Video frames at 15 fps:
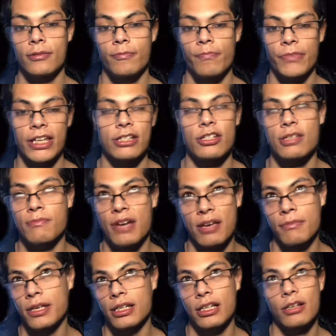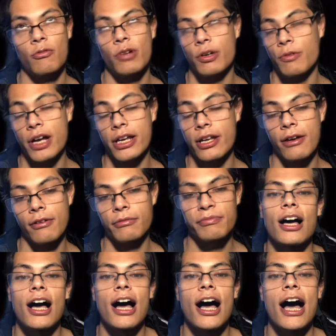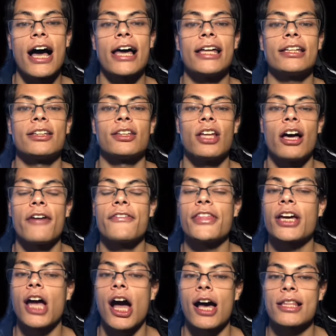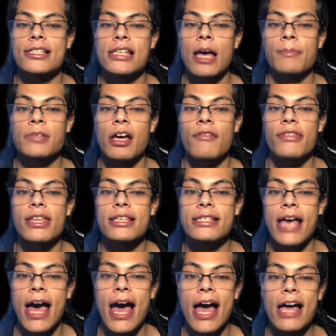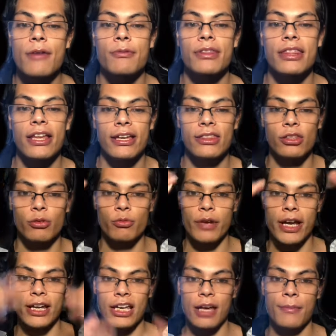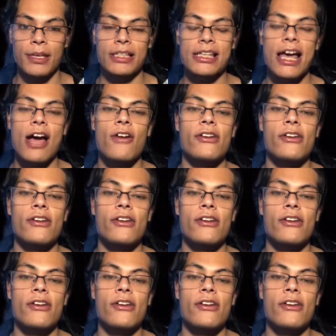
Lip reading: That's just my opinion. What do I know? I love the concept of this hat with like the rain coming down.